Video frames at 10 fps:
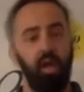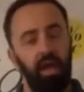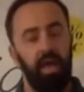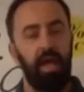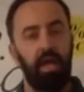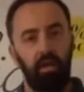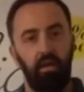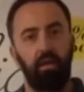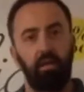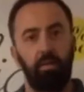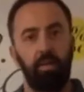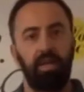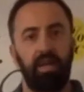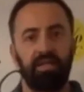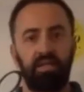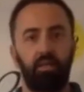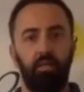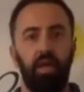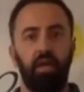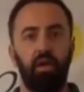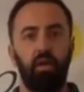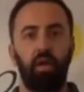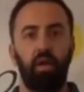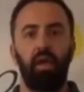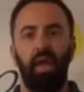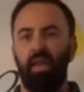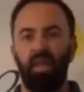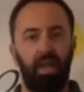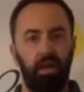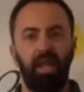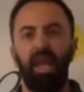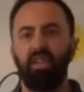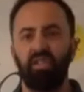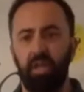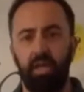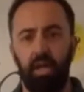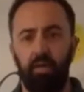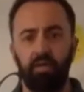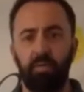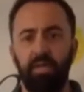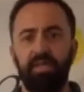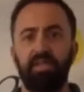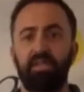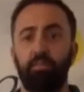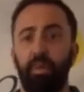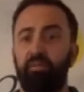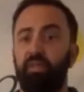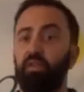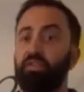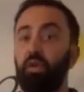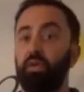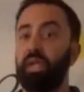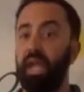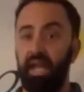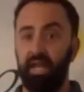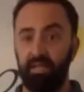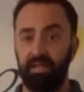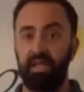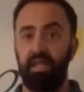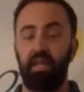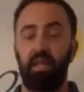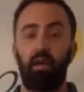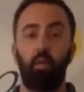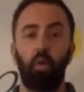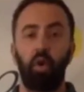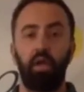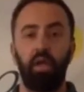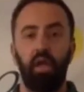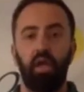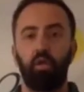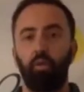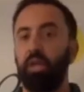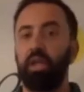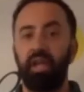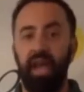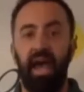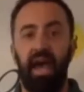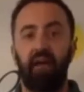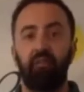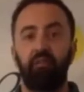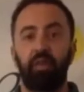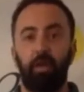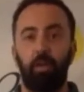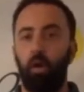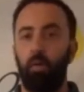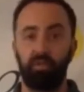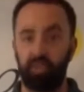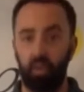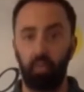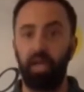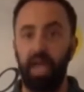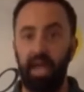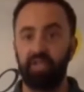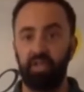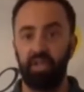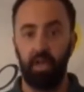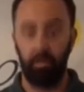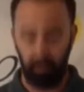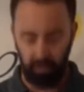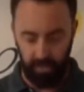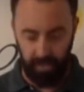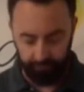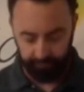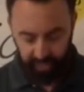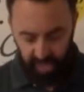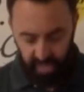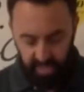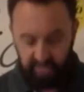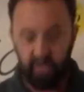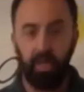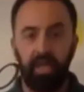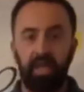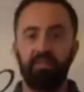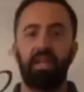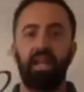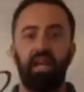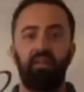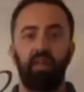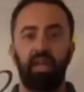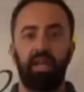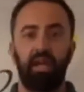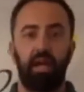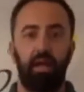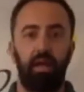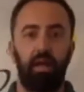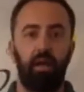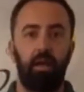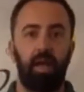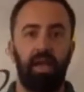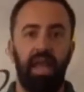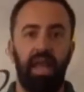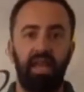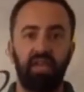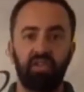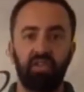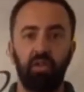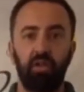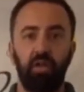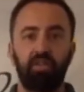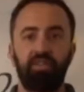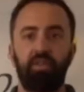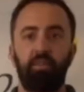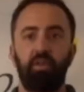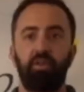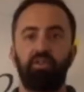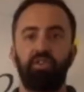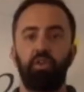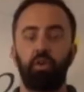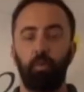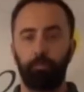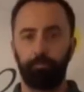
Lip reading: and a little bit less in red oak, and then occasionally in other species. But if there's no tannins in the wood, you're really gonna have almost no reaction there, okay? So it gives it kind of like an aged look, similar to